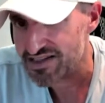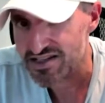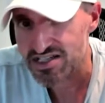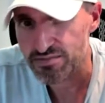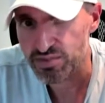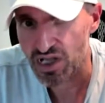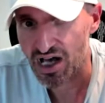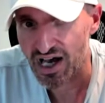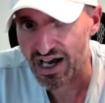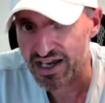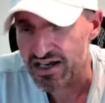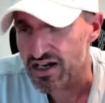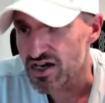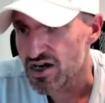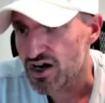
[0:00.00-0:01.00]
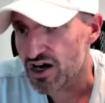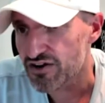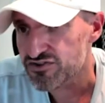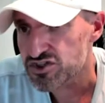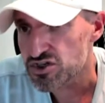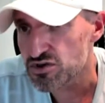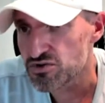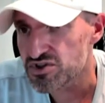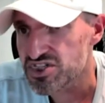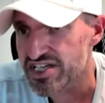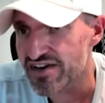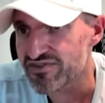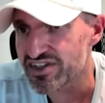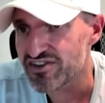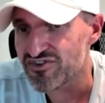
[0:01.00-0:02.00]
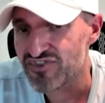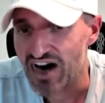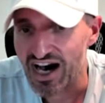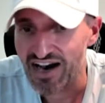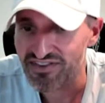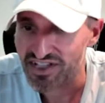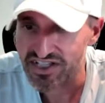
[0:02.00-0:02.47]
to supply of 275.